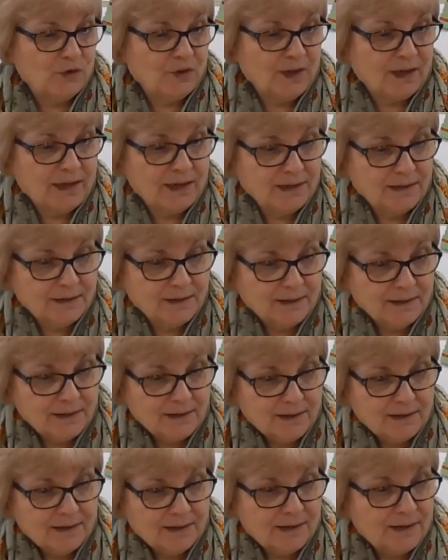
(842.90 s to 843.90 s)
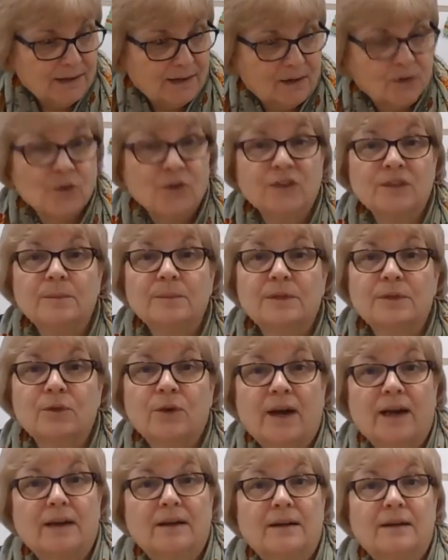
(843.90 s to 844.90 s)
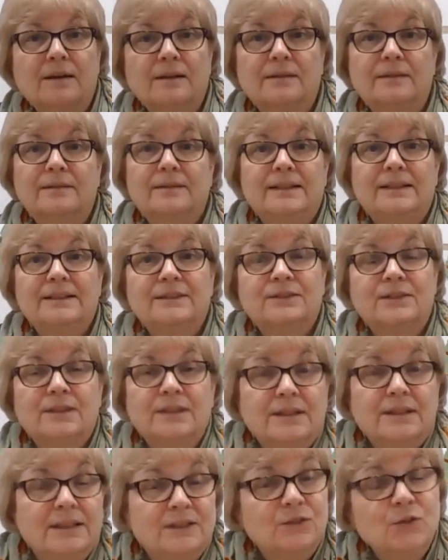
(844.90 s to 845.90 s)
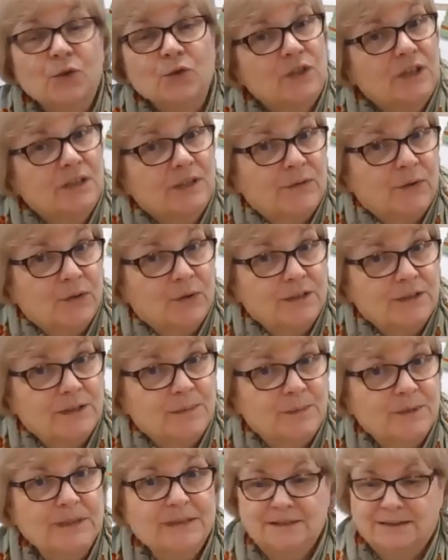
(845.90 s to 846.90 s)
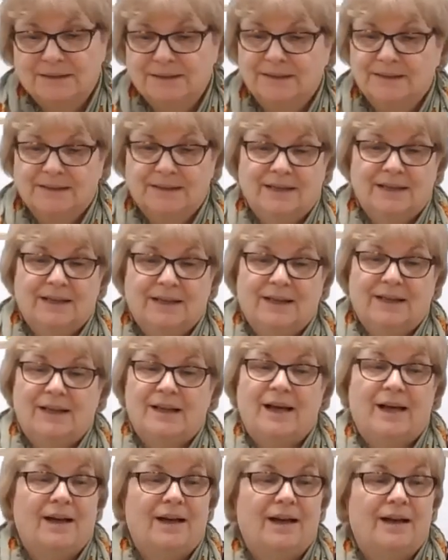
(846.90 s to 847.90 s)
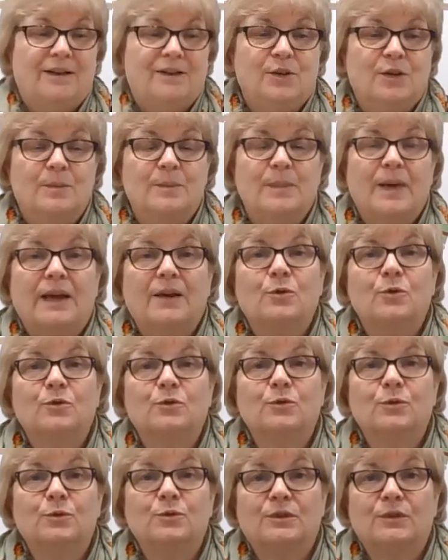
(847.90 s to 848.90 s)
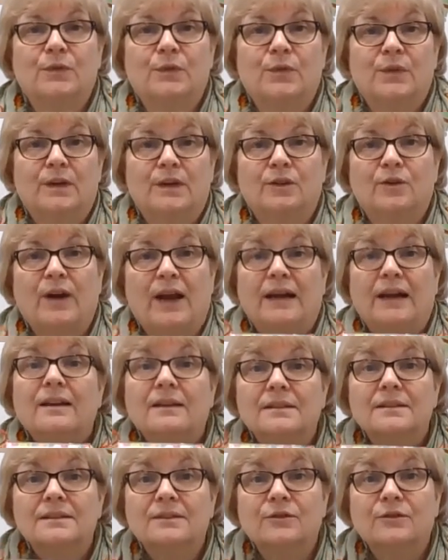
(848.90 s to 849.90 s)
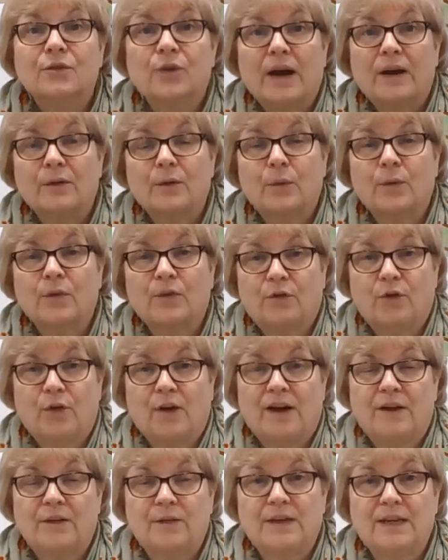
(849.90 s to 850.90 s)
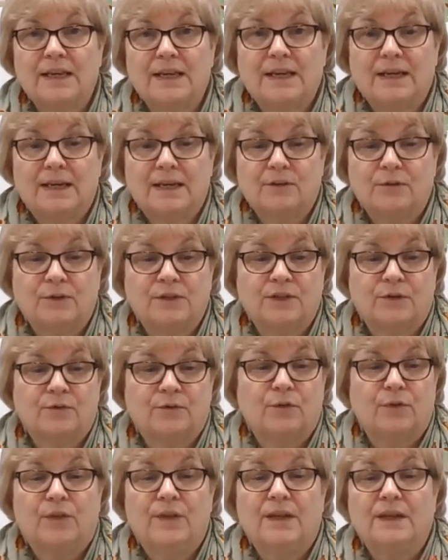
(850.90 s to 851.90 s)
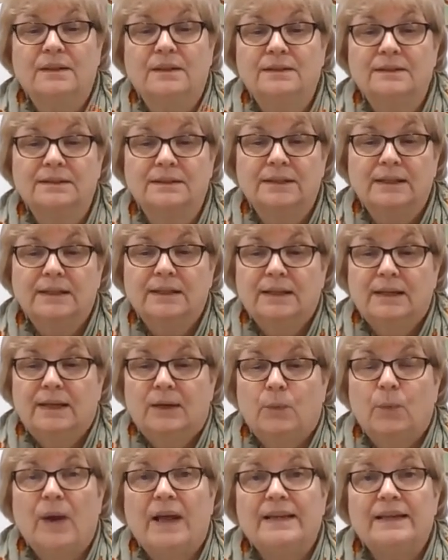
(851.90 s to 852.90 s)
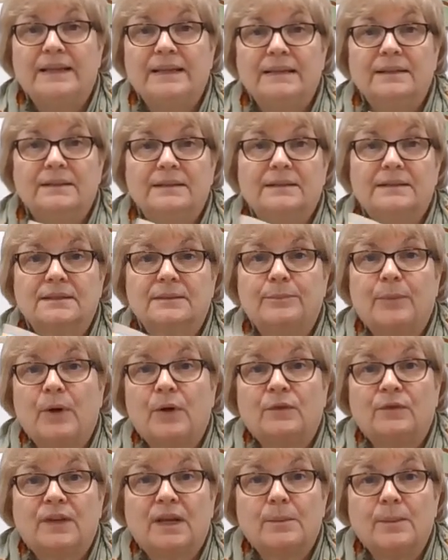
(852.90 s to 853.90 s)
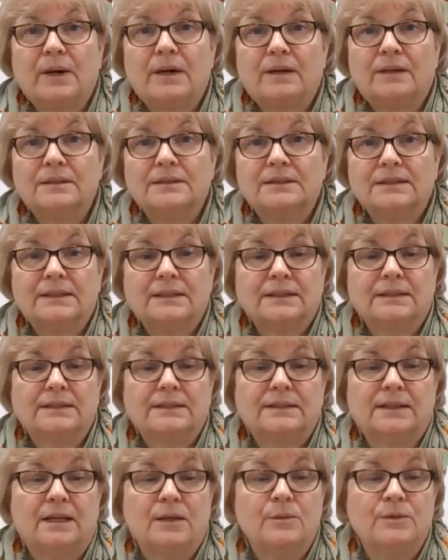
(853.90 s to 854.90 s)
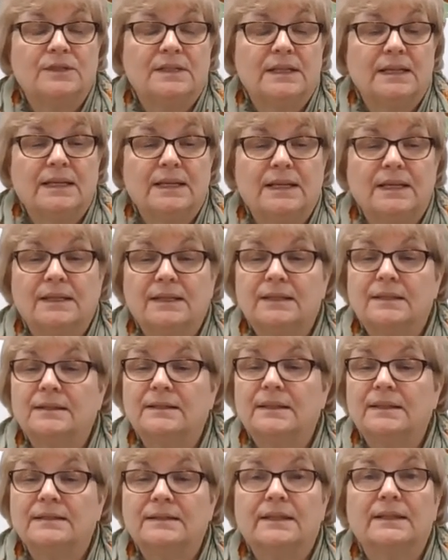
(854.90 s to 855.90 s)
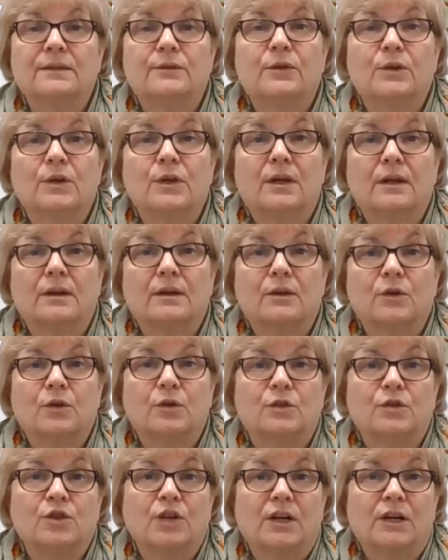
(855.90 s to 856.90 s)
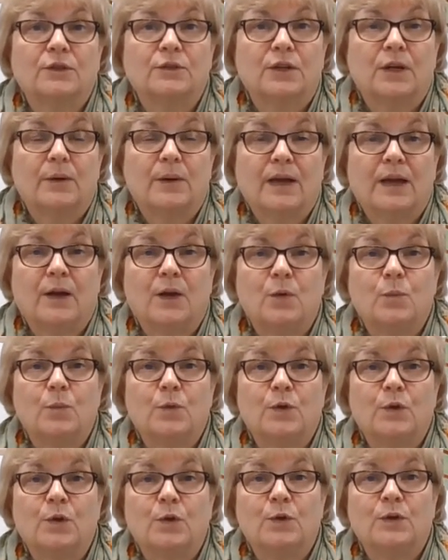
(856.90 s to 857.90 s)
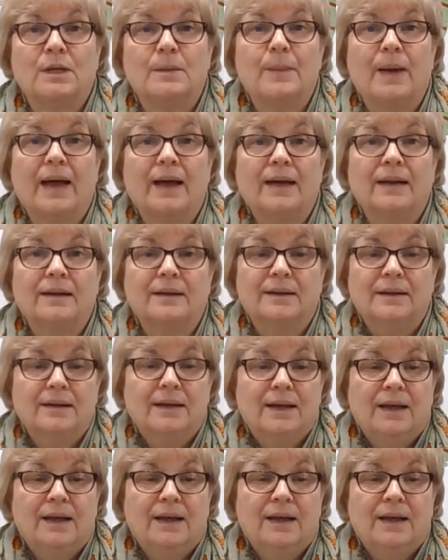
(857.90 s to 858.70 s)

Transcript: say, a Christmas cracker, it's not just for Christmas. You can make all sorts of crackers throughout the year for different things. Weddings, birthday parties. I was thinking that instead of a child going home with a goodie bag,